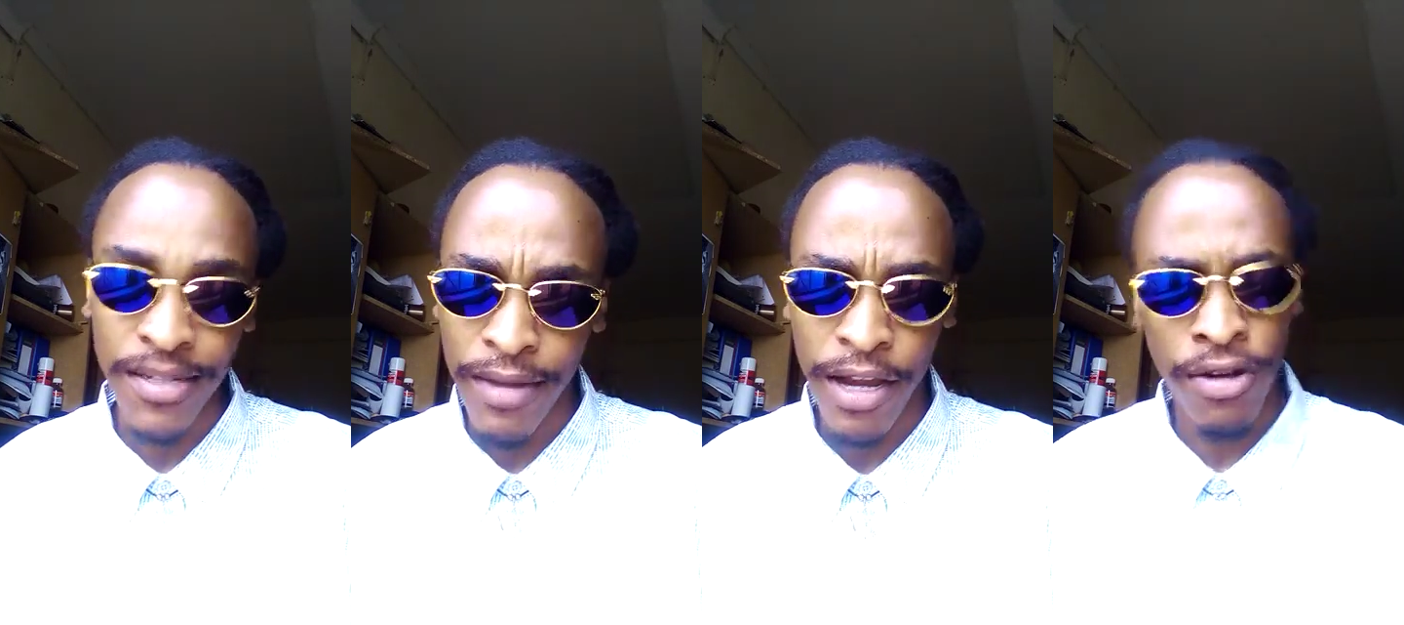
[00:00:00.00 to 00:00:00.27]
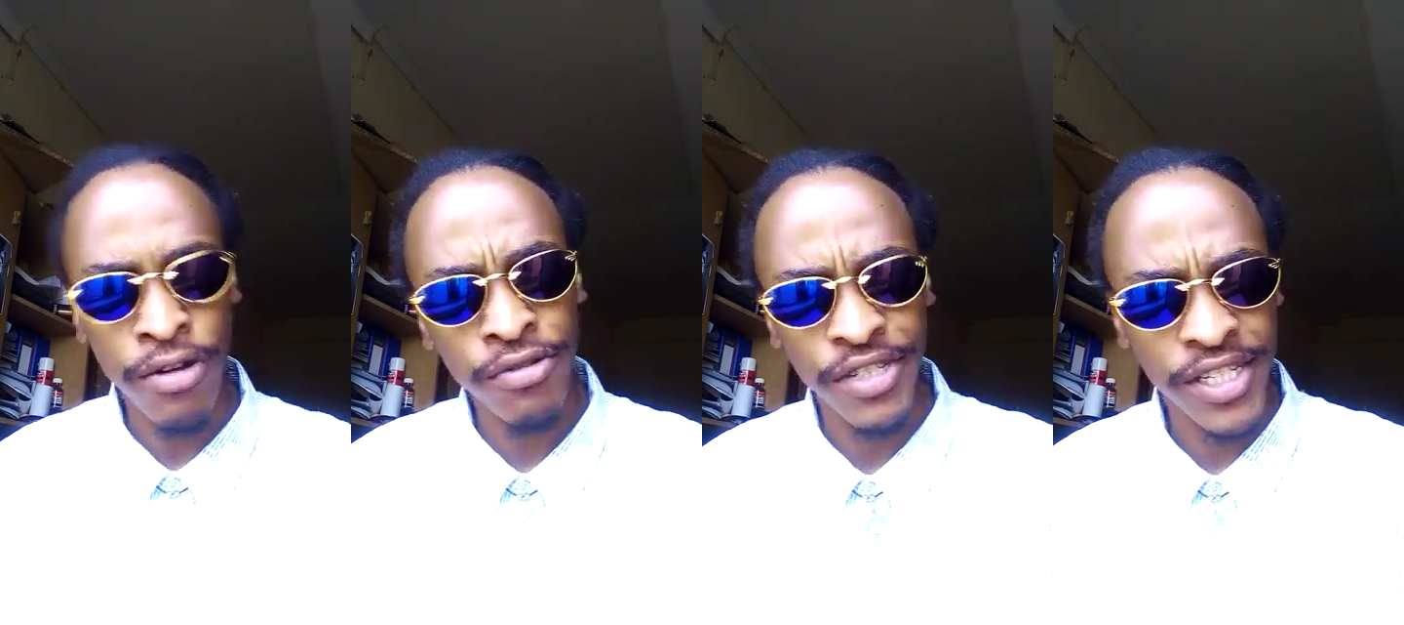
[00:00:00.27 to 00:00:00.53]
I'm like,
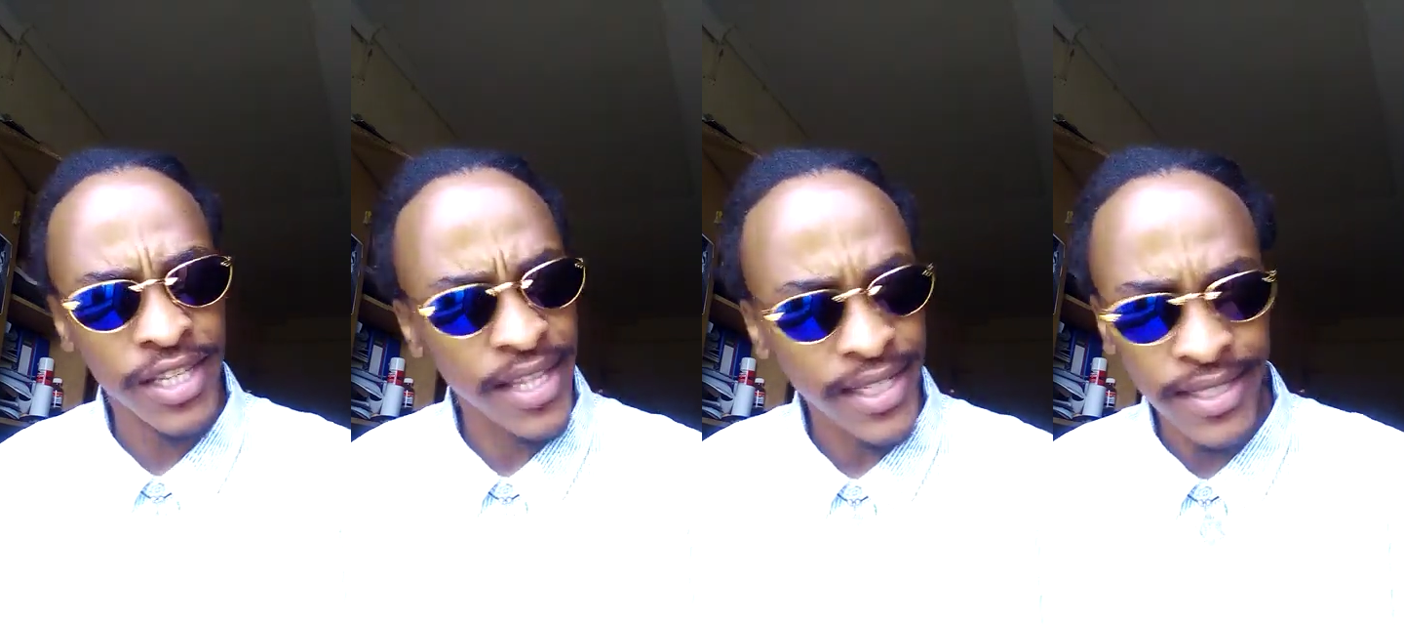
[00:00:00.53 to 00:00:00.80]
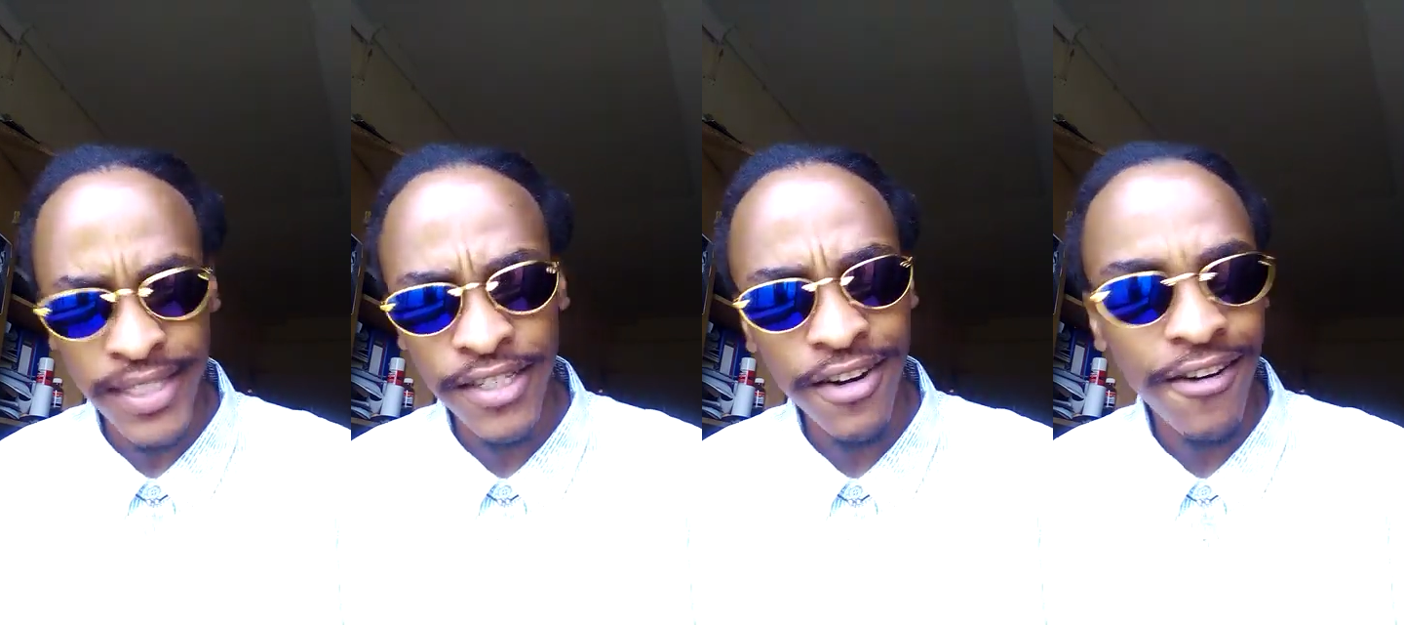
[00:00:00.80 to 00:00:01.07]
oh shit,
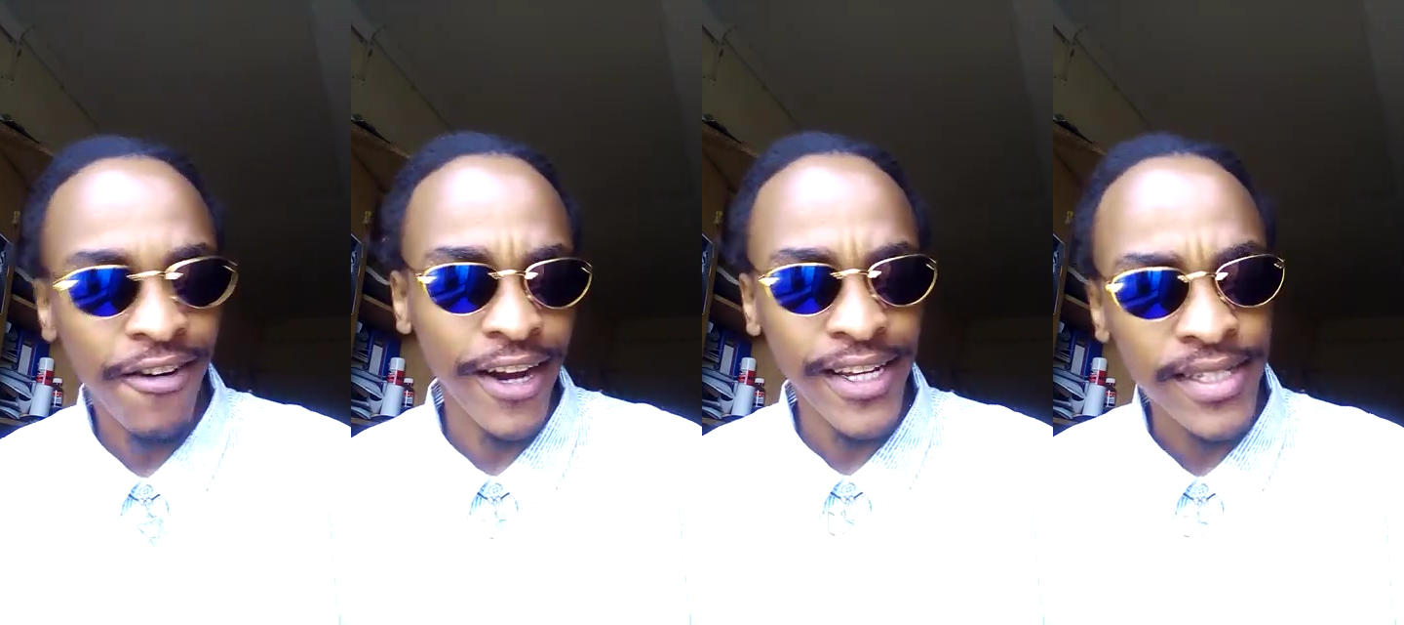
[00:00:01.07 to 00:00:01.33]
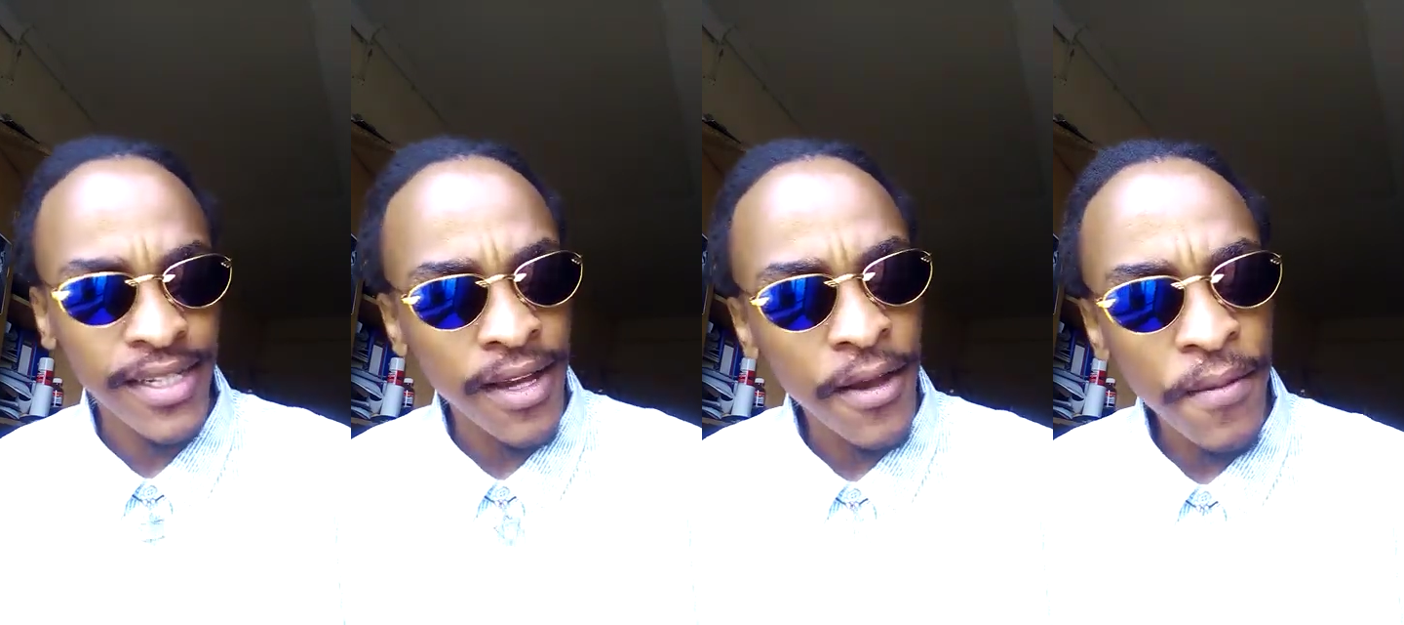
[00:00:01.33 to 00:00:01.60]
that's such a
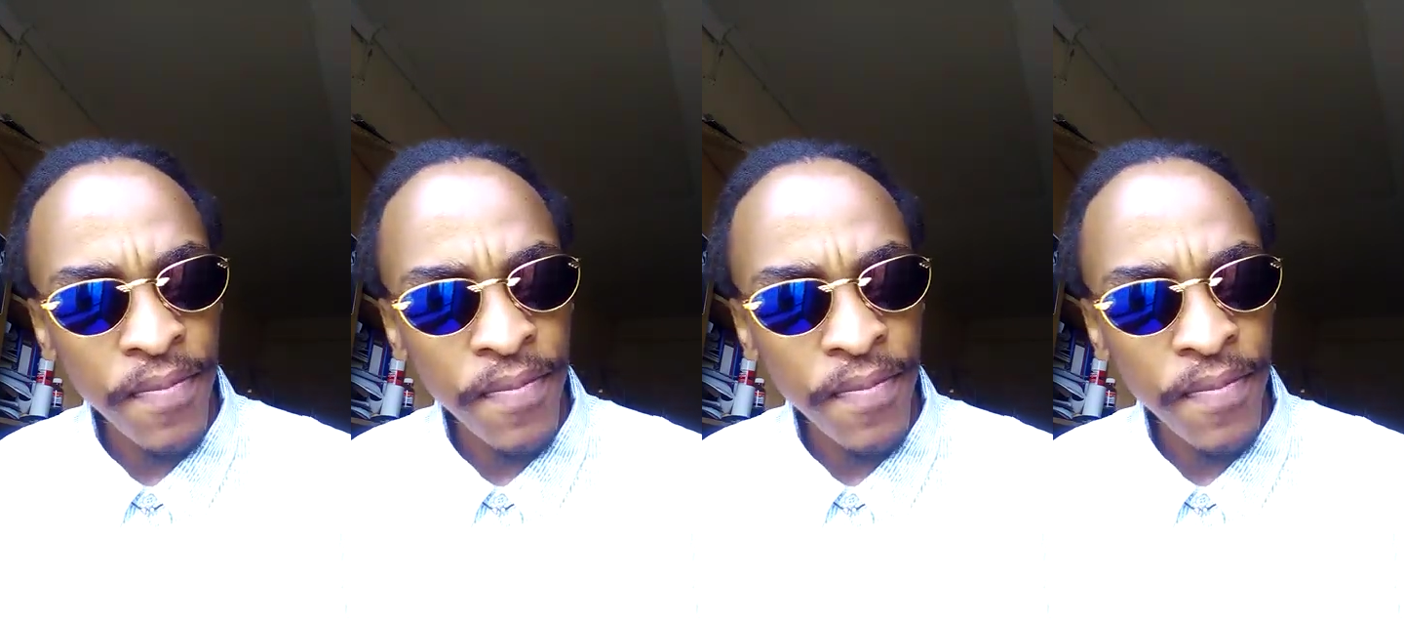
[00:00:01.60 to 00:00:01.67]
great